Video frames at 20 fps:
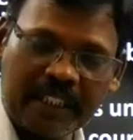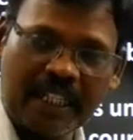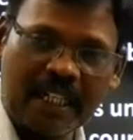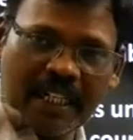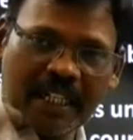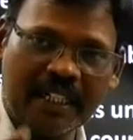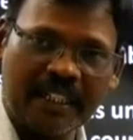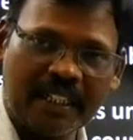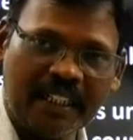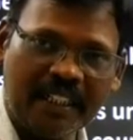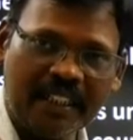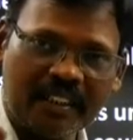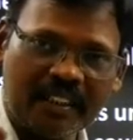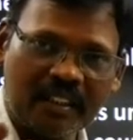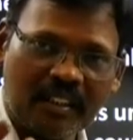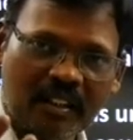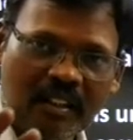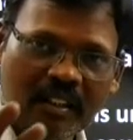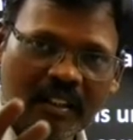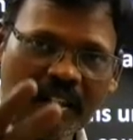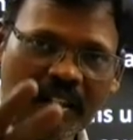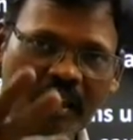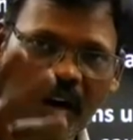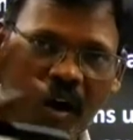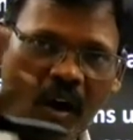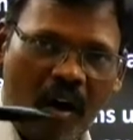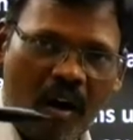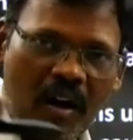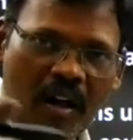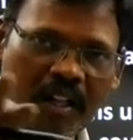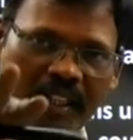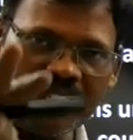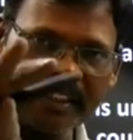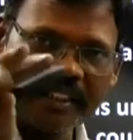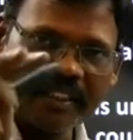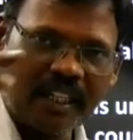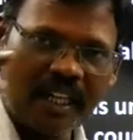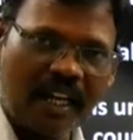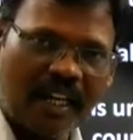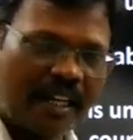the countries, all
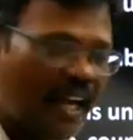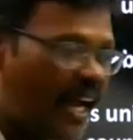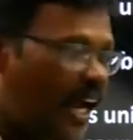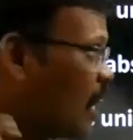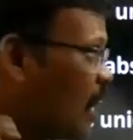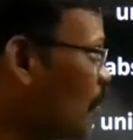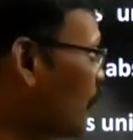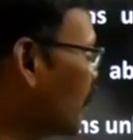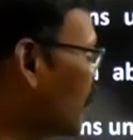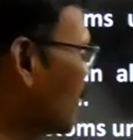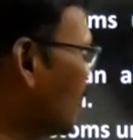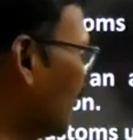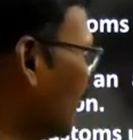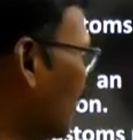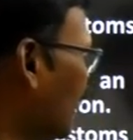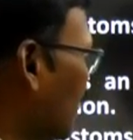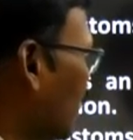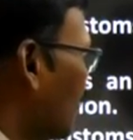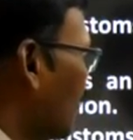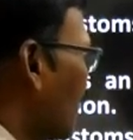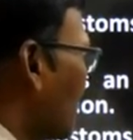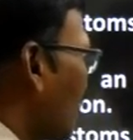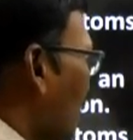these are having the